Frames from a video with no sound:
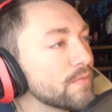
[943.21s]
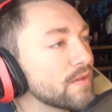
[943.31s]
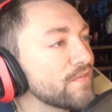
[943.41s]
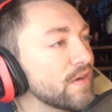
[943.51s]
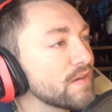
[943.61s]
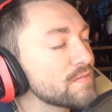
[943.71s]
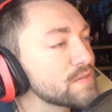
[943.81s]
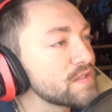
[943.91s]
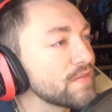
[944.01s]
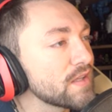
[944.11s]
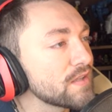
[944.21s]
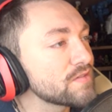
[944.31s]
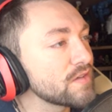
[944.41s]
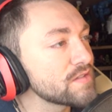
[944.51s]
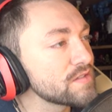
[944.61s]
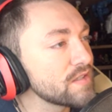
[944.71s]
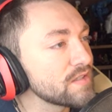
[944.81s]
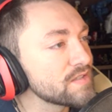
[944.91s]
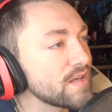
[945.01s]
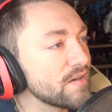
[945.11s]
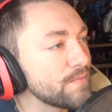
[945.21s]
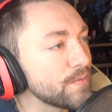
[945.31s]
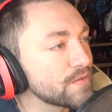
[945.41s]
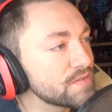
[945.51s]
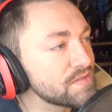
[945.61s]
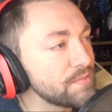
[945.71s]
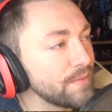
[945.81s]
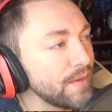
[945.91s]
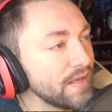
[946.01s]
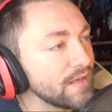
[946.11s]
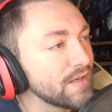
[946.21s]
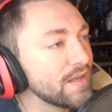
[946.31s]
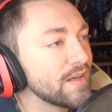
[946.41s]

with very specific instructions on the style of portraits to be painted.